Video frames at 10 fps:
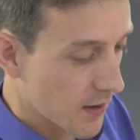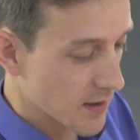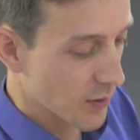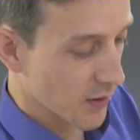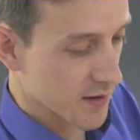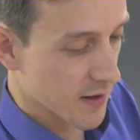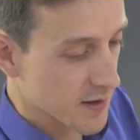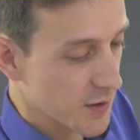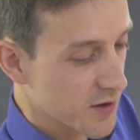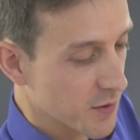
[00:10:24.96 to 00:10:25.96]
as long as
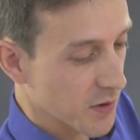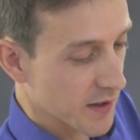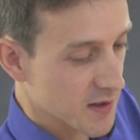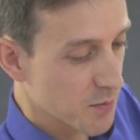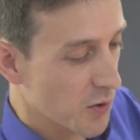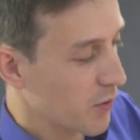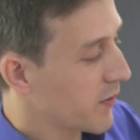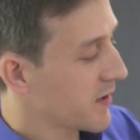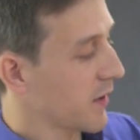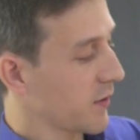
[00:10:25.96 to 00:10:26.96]
they're suitably
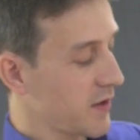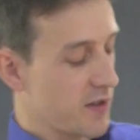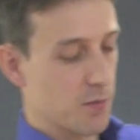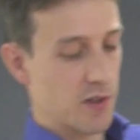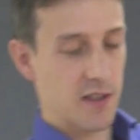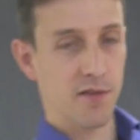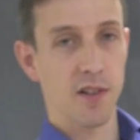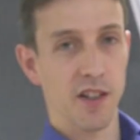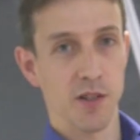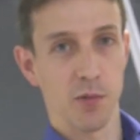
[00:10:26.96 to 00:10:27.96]
smooth, so suitably
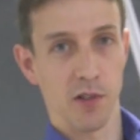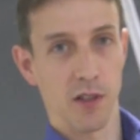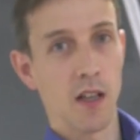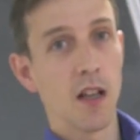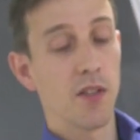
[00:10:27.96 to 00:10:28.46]
differentiable,